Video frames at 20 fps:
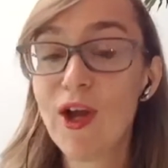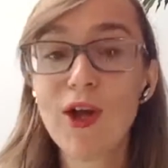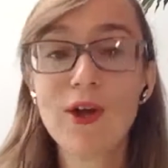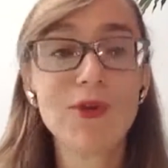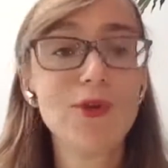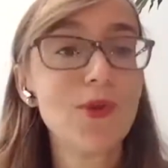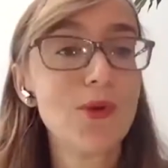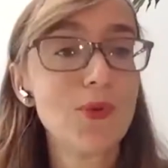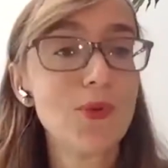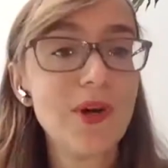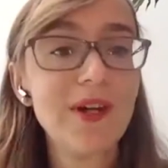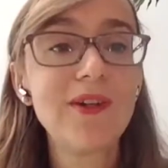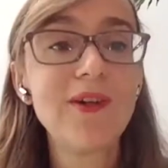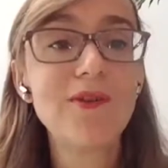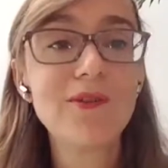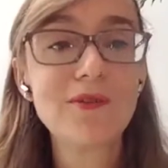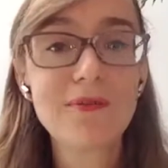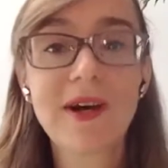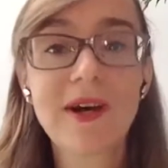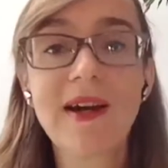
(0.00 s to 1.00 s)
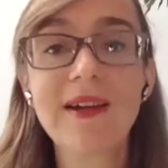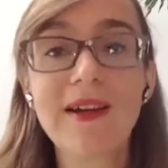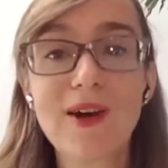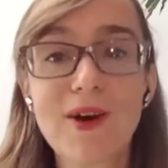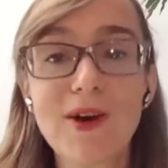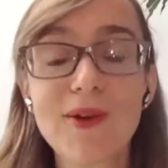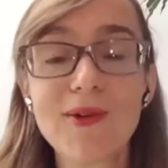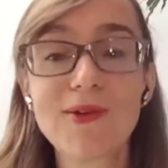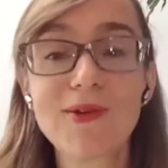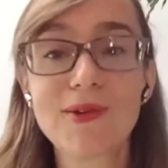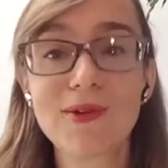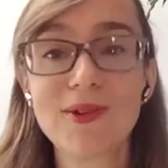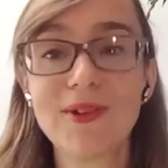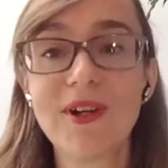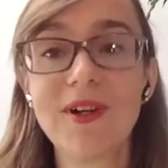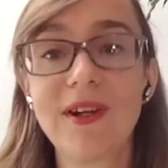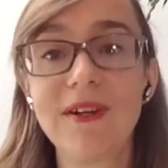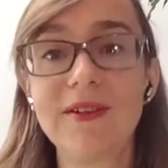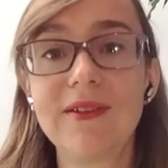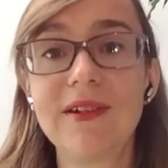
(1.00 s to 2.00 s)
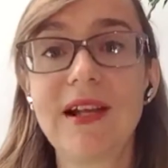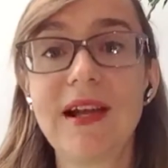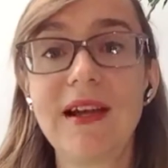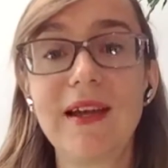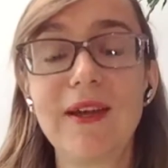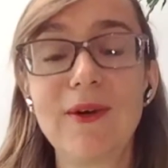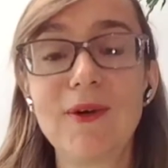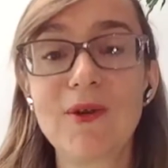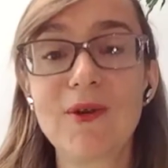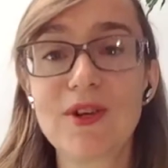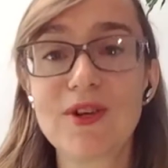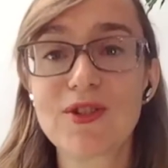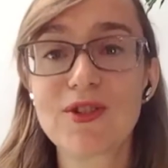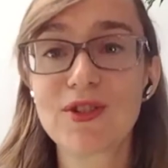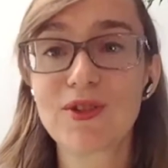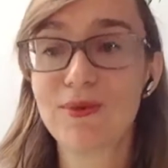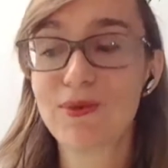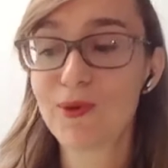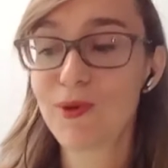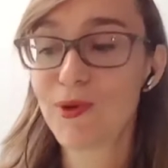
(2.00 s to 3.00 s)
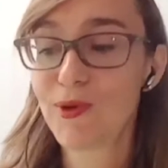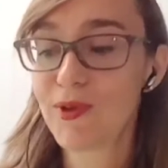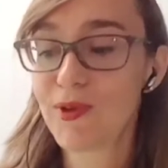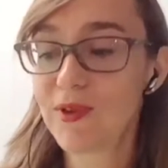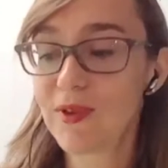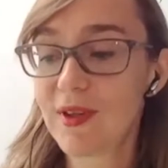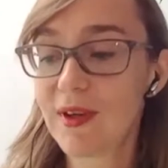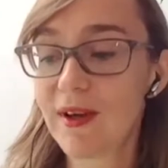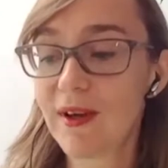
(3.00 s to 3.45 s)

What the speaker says: So one of my other underlying questions was,